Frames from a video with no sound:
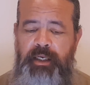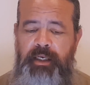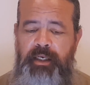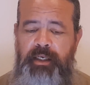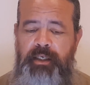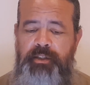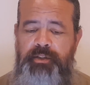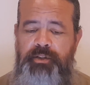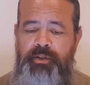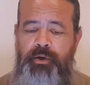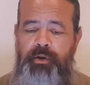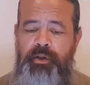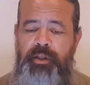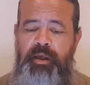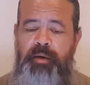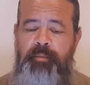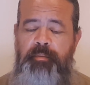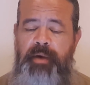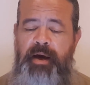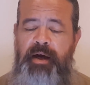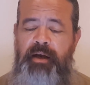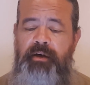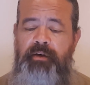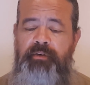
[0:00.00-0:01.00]
It's only a
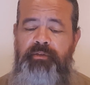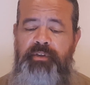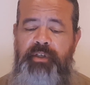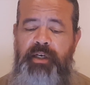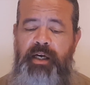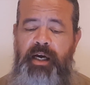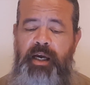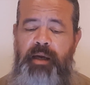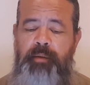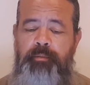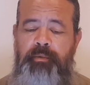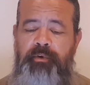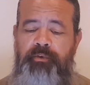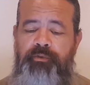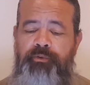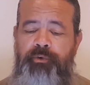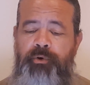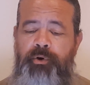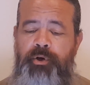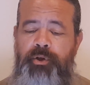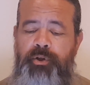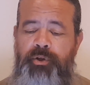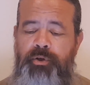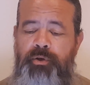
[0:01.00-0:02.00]
matter of time
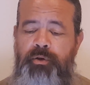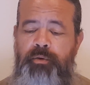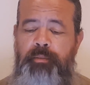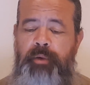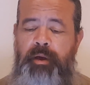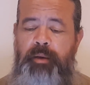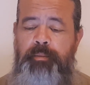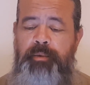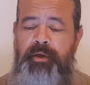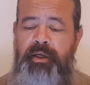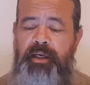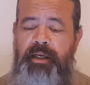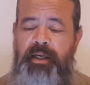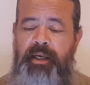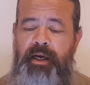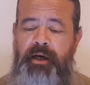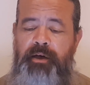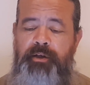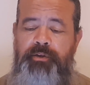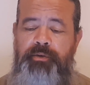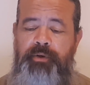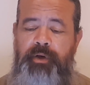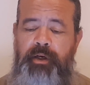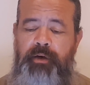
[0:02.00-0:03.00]
before you may be
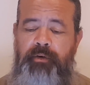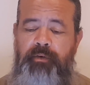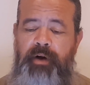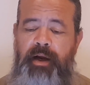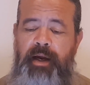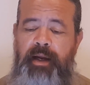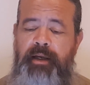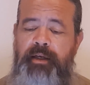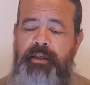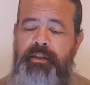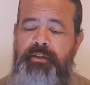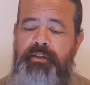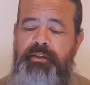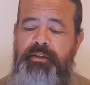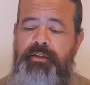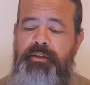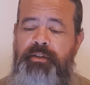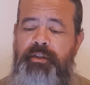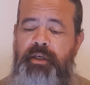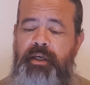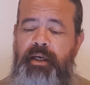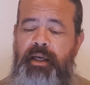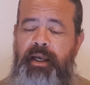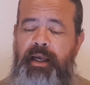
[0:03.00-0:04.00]
encountering riots
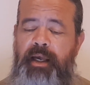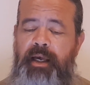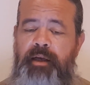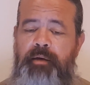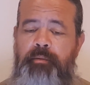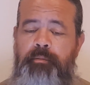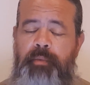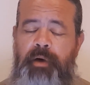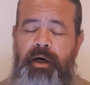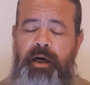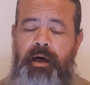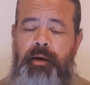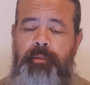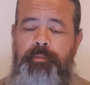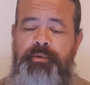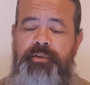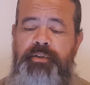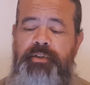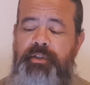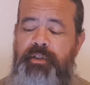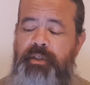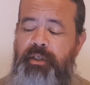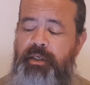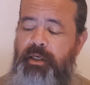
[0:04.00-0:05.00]
and
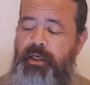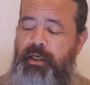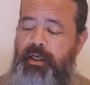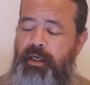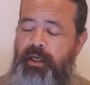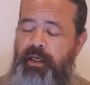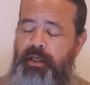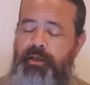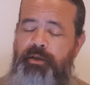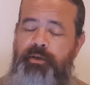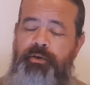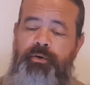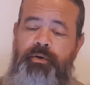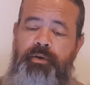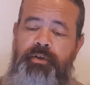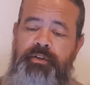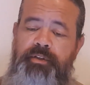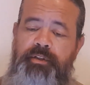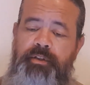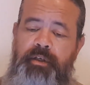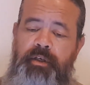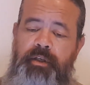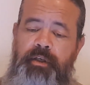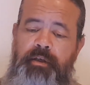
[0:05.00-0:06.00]
mobs in your
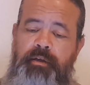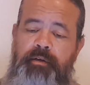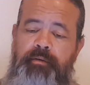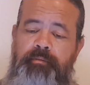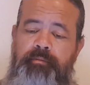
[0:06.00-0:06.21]
city.